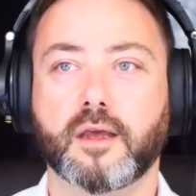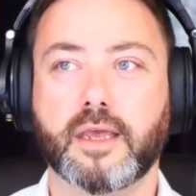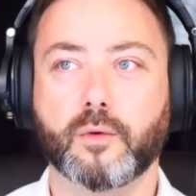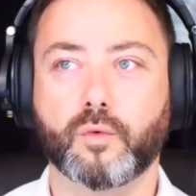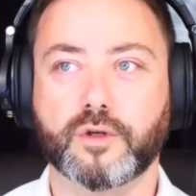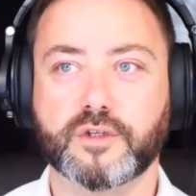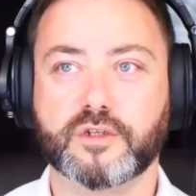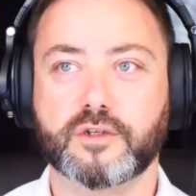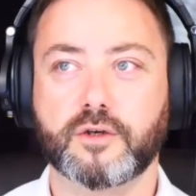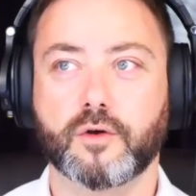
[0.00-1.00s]
It
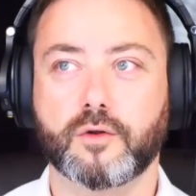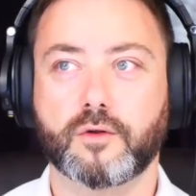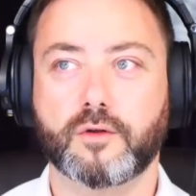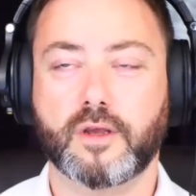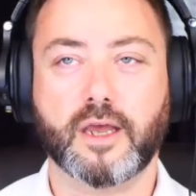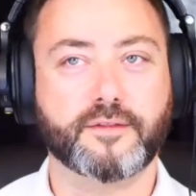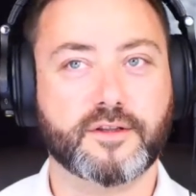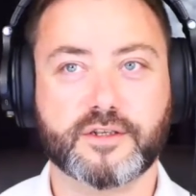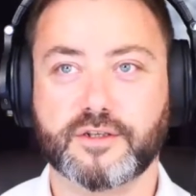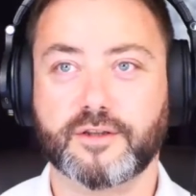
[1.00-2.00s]
was, and
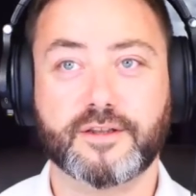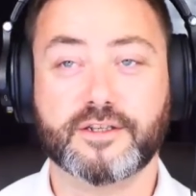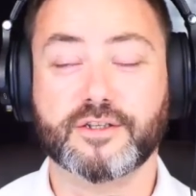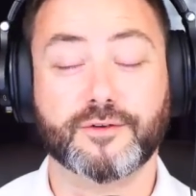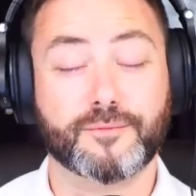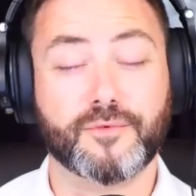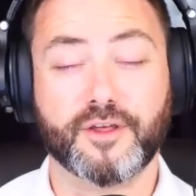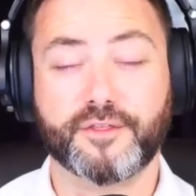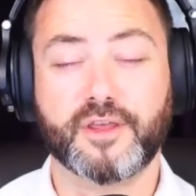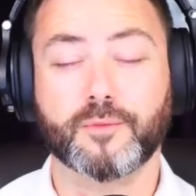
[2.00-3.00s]
this is
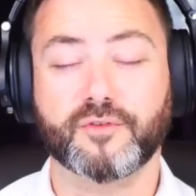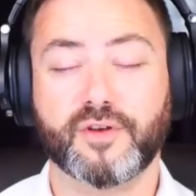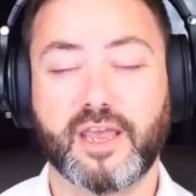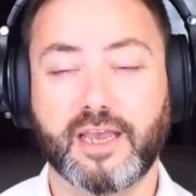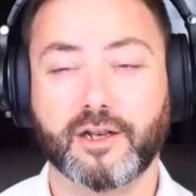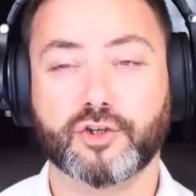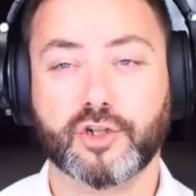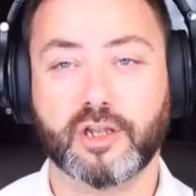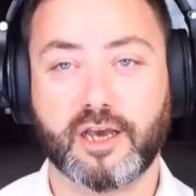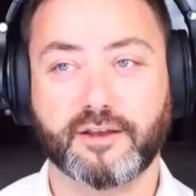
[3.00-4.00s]
a theme of English
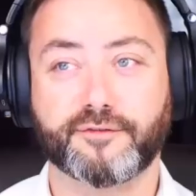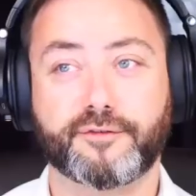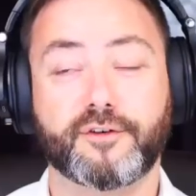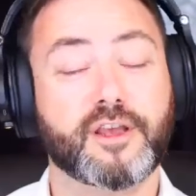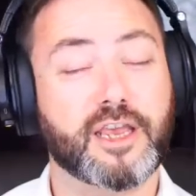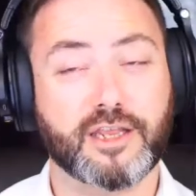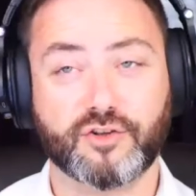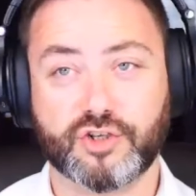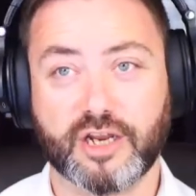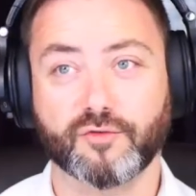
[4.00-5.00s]
life
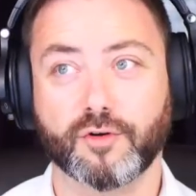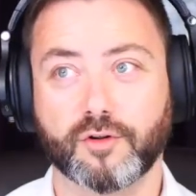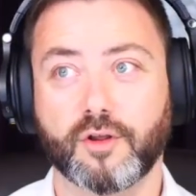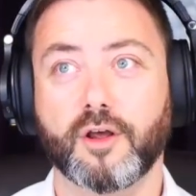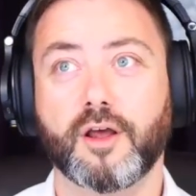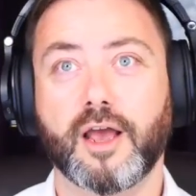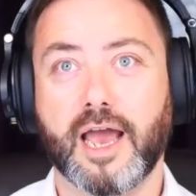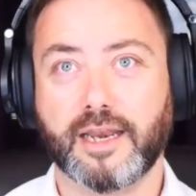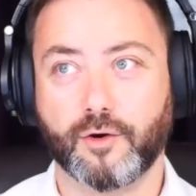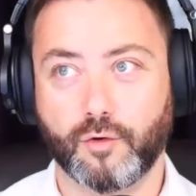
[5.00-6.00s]
in general,
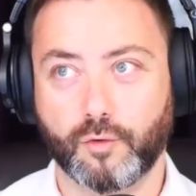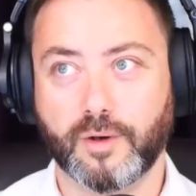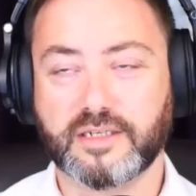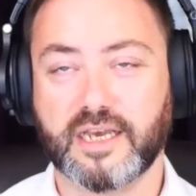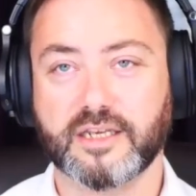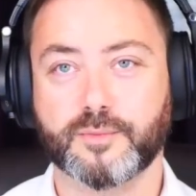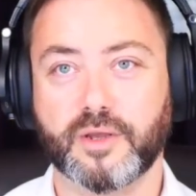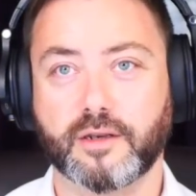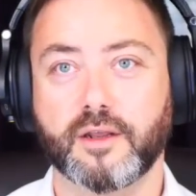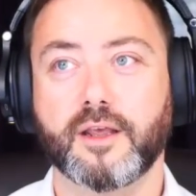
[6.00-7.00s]
and it always has
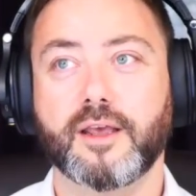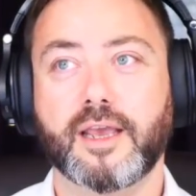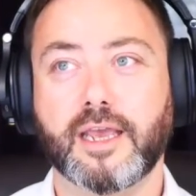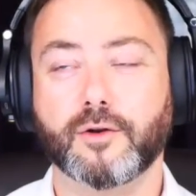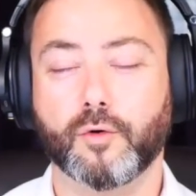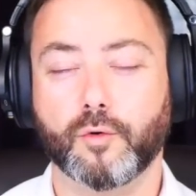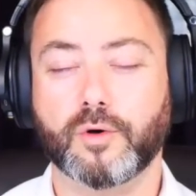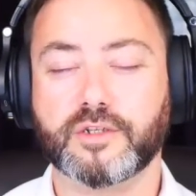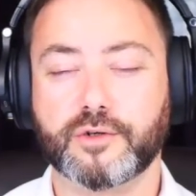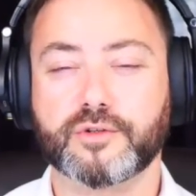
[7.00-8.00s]
been. It
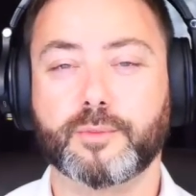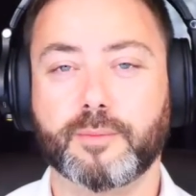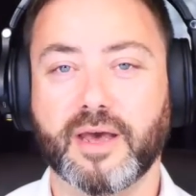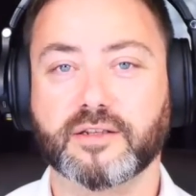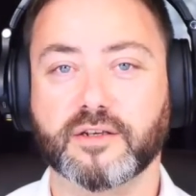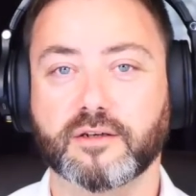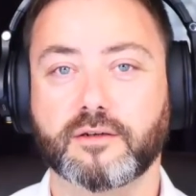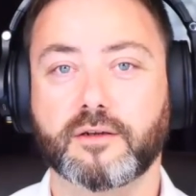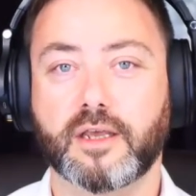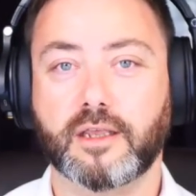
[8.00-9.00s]
always used to be better.
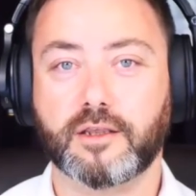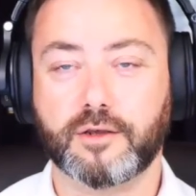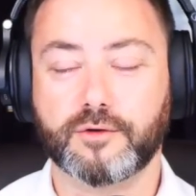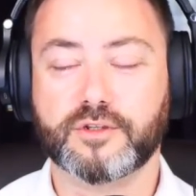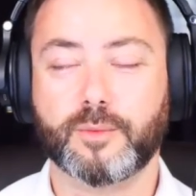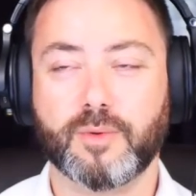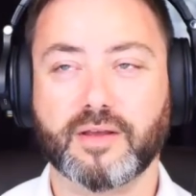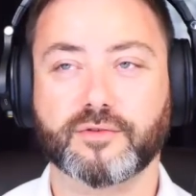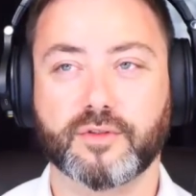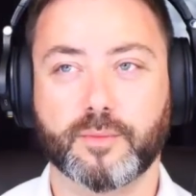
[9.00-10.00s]
It used to be
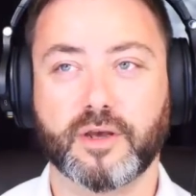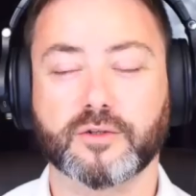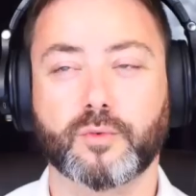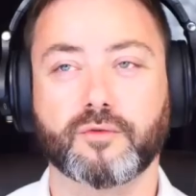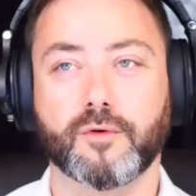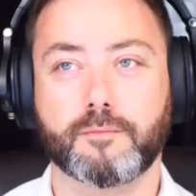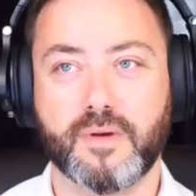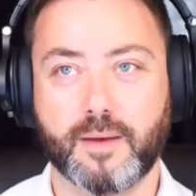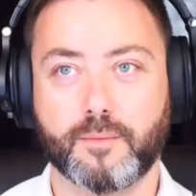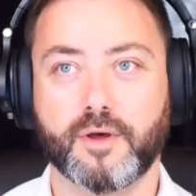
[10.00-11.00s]
better in the past. We
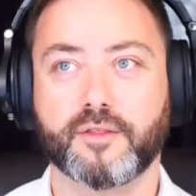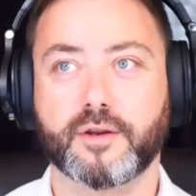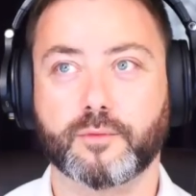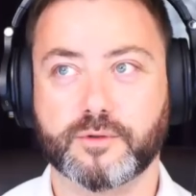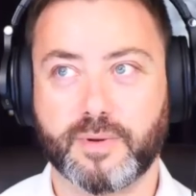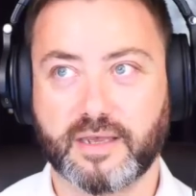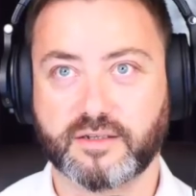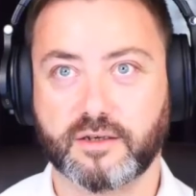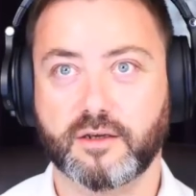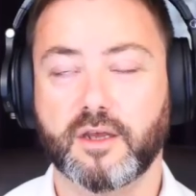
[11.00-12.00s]
remember that it was
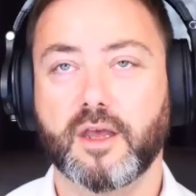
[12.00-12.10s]
better.